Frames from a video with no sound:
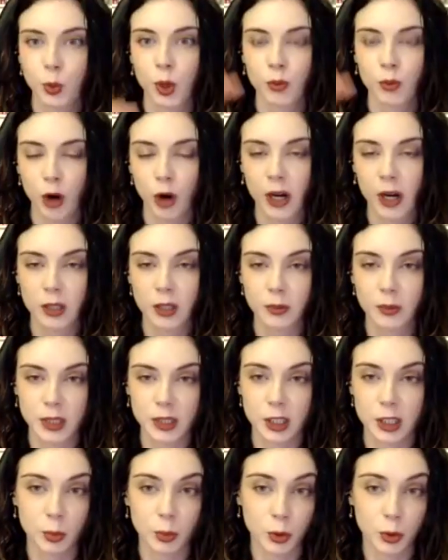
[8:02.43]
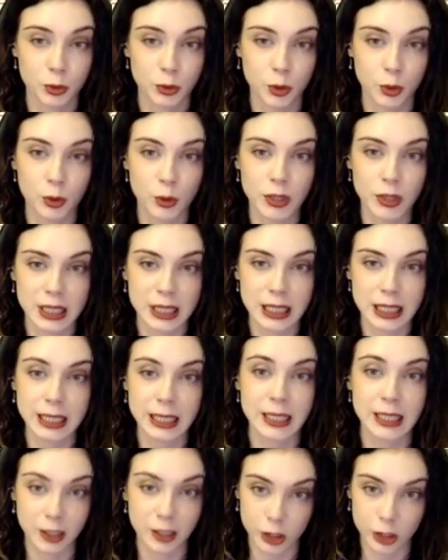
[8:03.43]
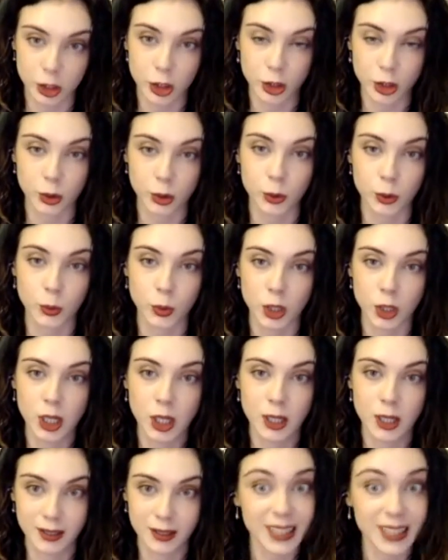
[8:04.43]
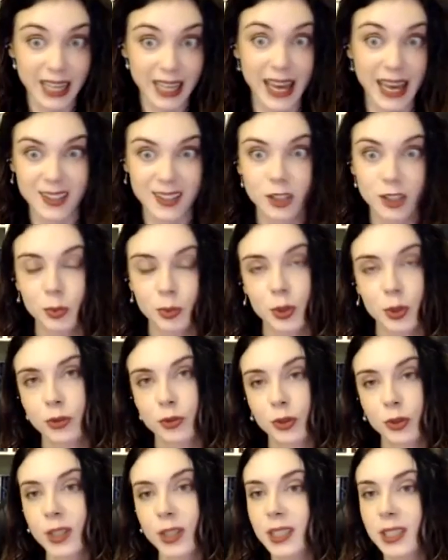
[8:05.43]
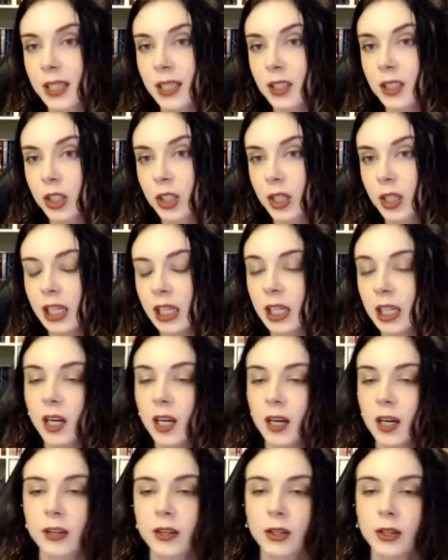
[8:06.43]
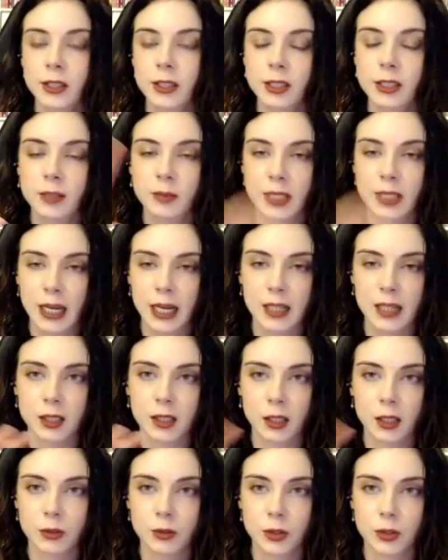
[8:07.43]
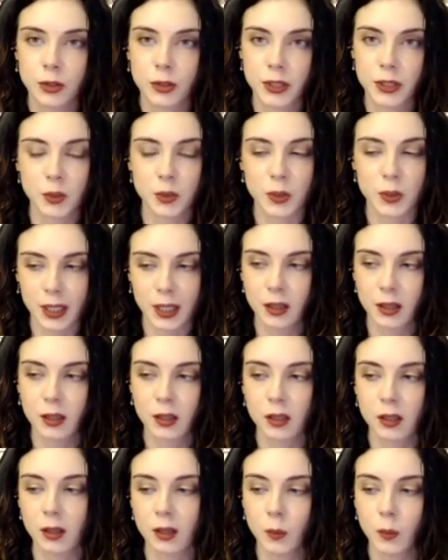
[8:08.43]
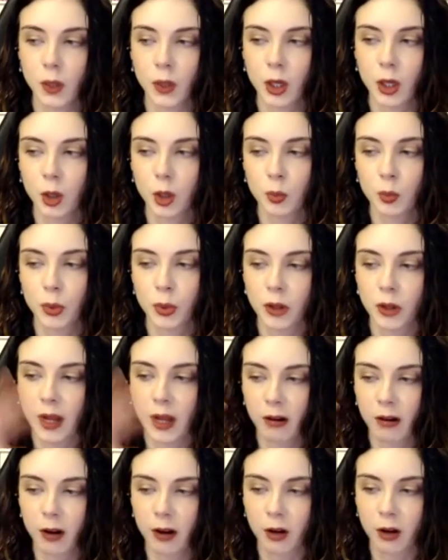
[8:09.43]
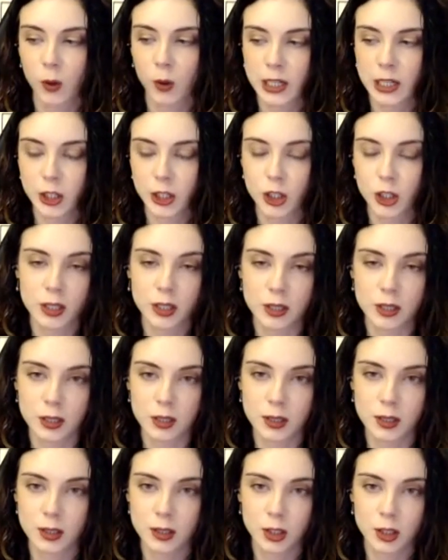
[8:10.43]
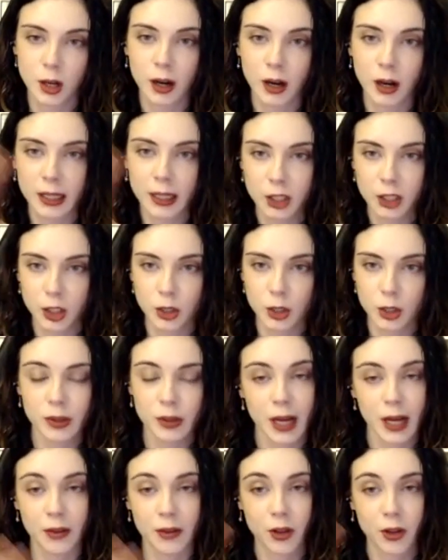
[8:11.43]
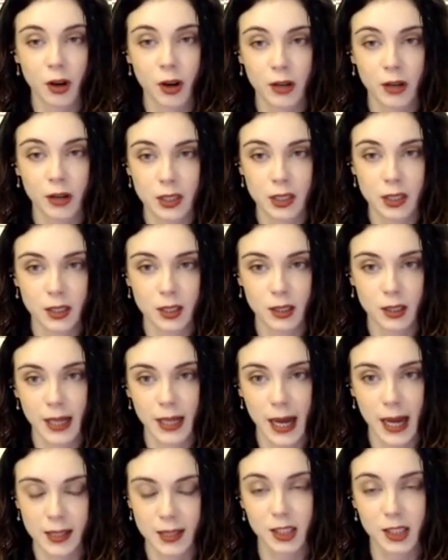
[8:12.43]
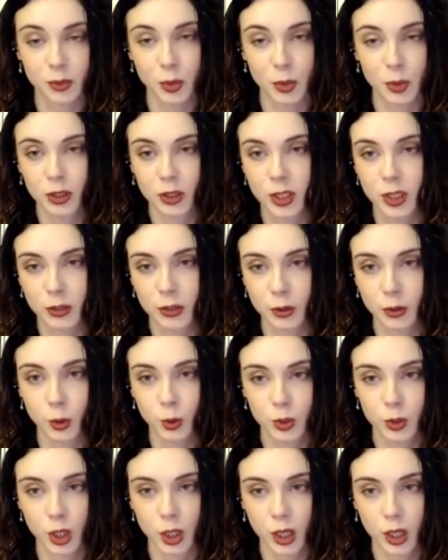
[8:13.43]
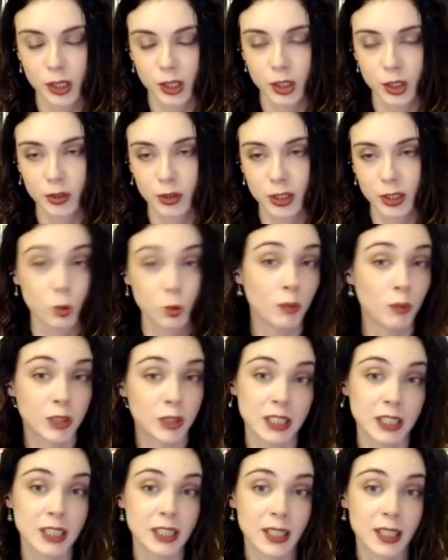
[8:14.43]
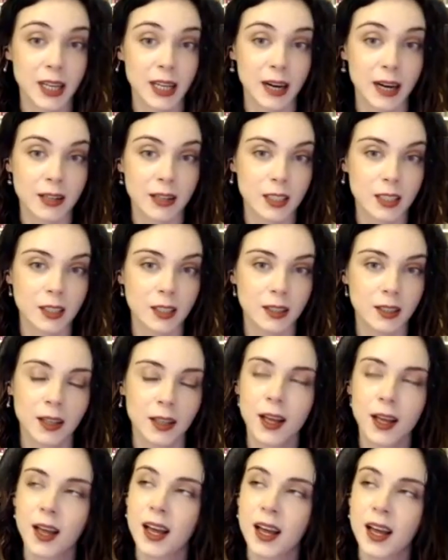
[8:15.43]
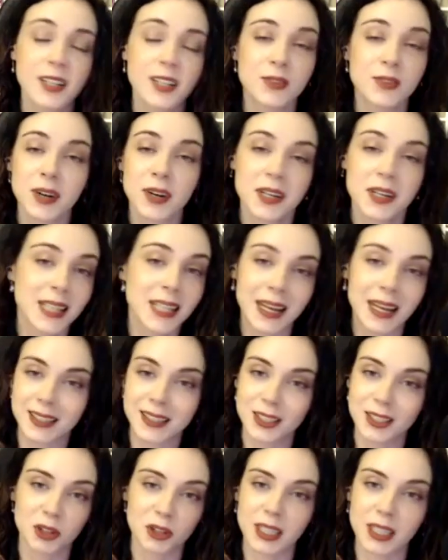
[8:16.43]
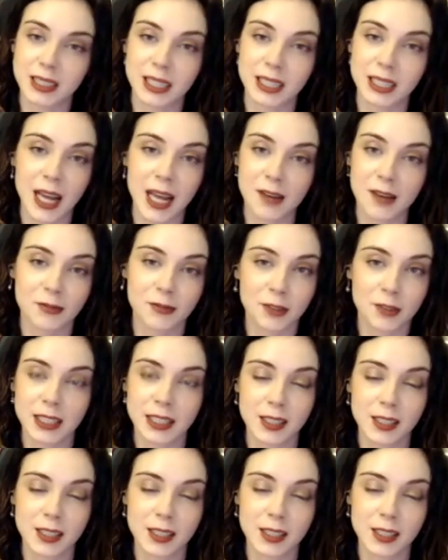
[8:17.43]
1 right up until book 4, it's leading to the end of book 4, essentially. And there are some standalone stories within them, but there are questions tied to that aren't necessarily answered because they're all tied to this one particular character. And it's very satisfying to have